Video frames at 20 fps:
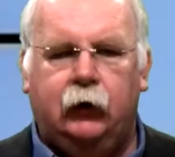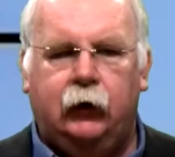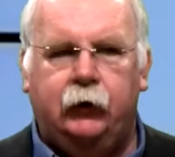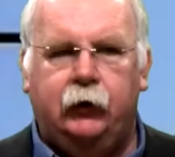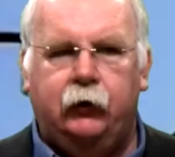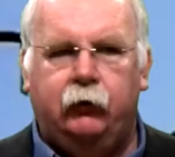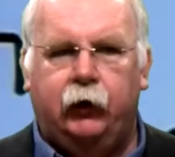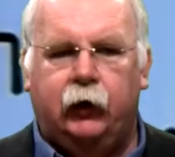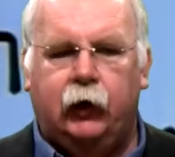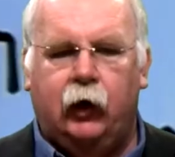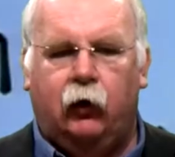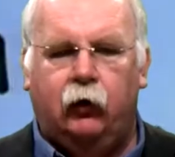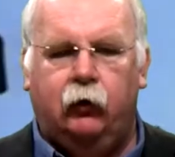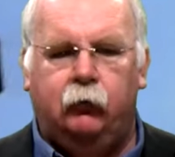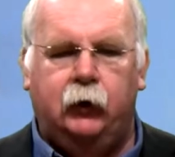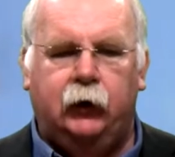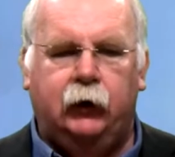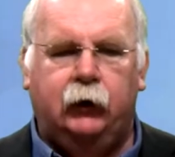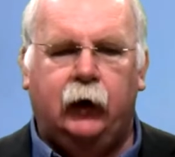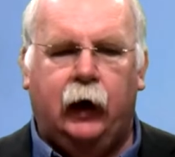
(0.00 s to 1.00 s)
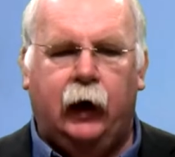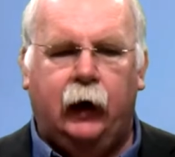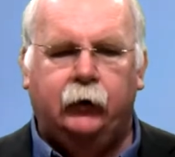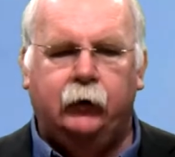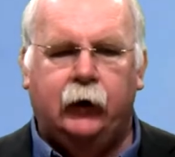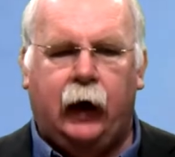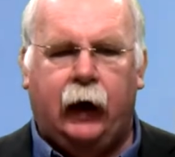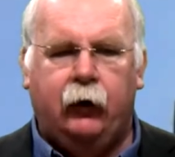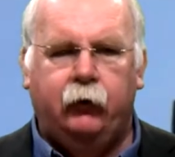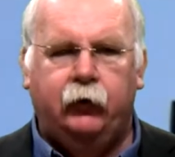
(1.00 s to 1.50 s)
linear economy
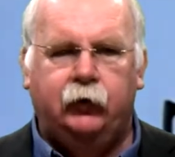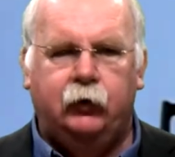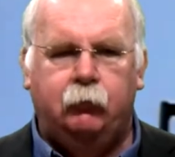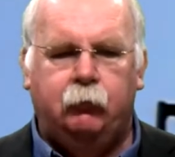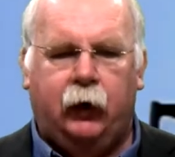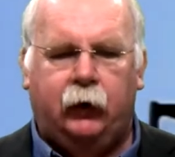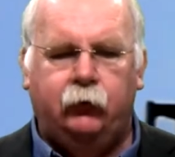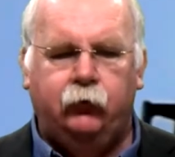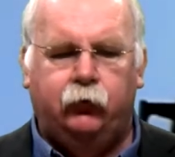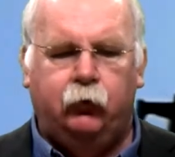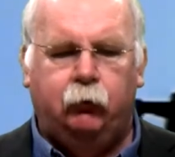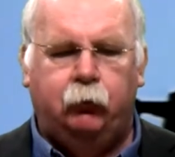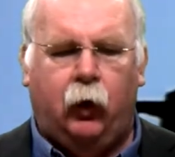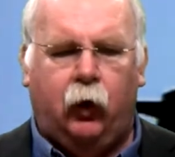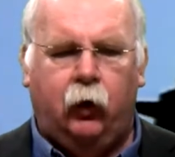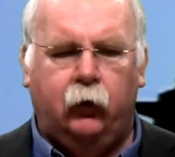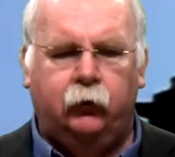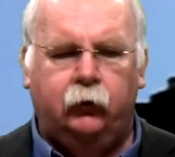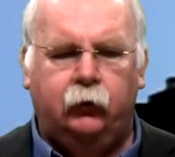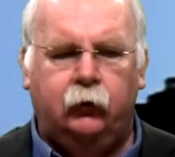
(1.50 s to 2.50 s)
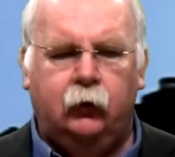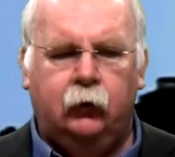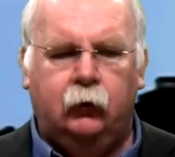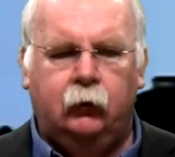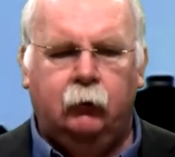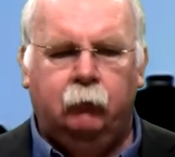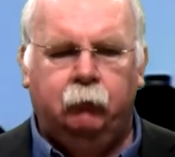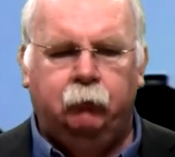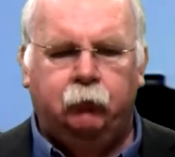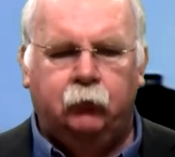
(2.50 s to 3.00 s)
and how it depends
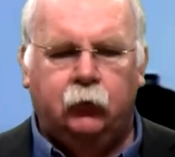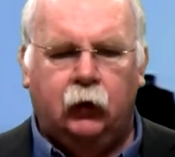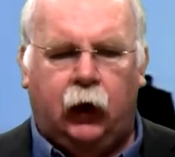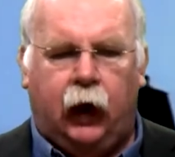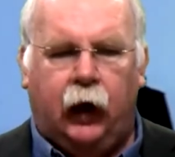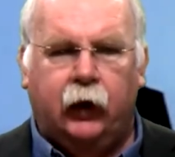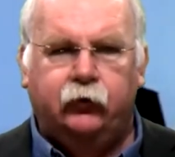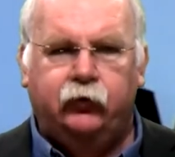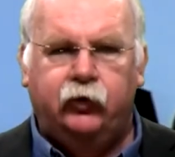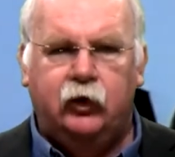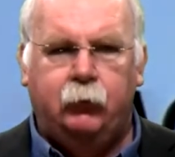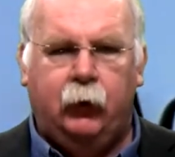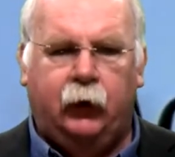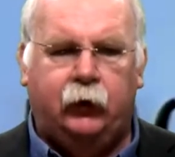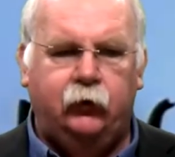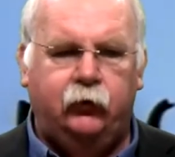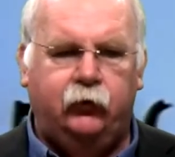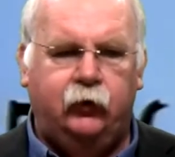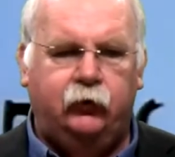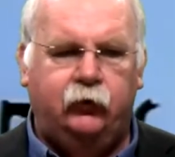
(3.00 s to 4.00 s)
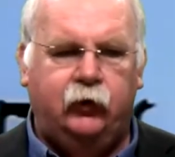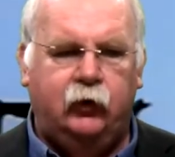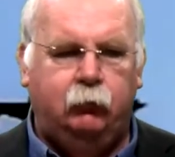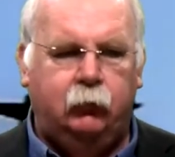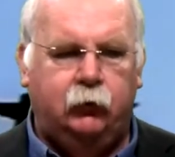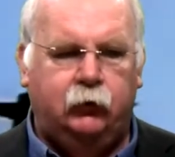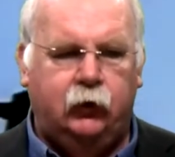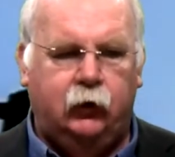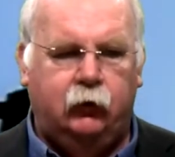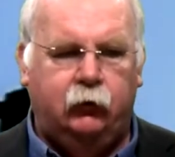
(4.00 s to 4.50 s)
upon cheap energy, cheap
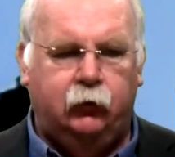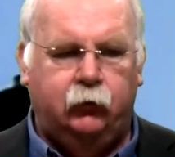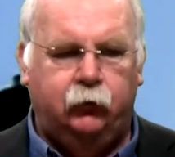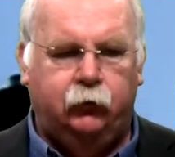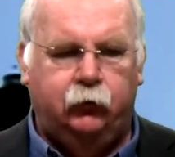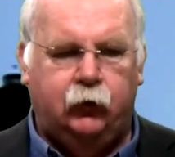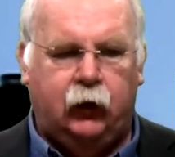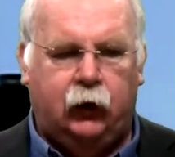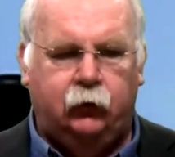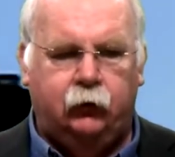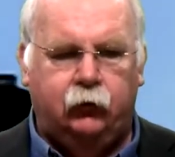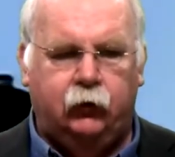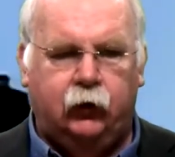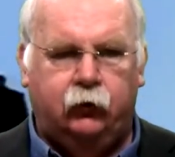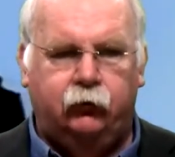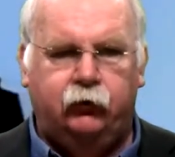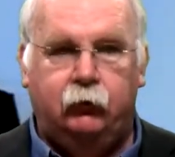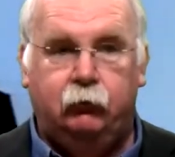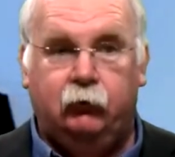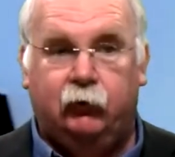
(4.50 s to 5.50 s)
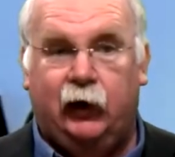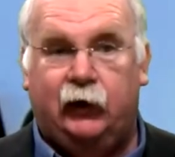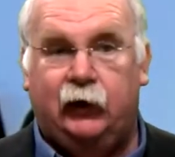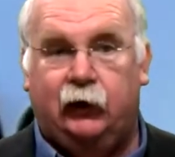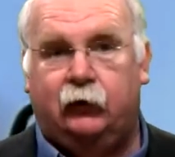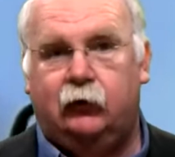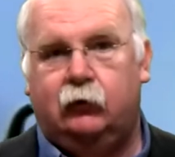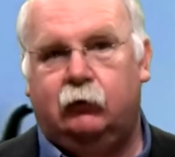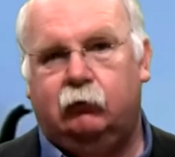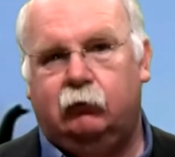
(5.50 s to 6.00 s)
materials, and cheap
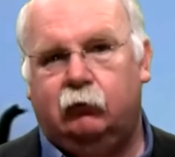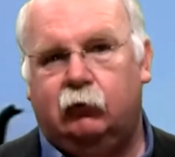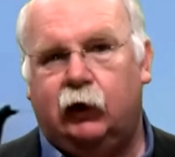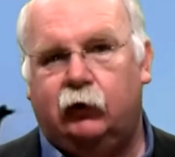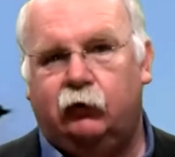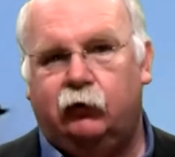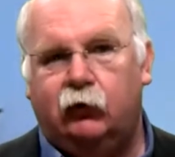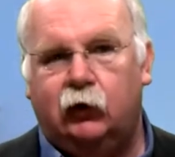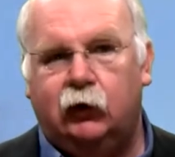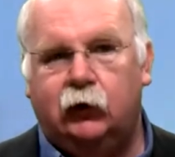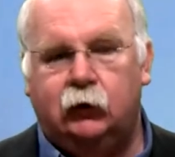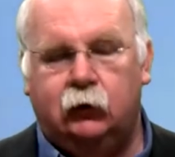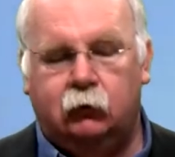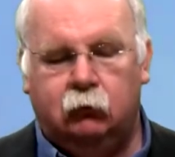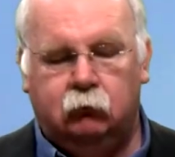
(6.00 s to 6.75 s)
credit, actually.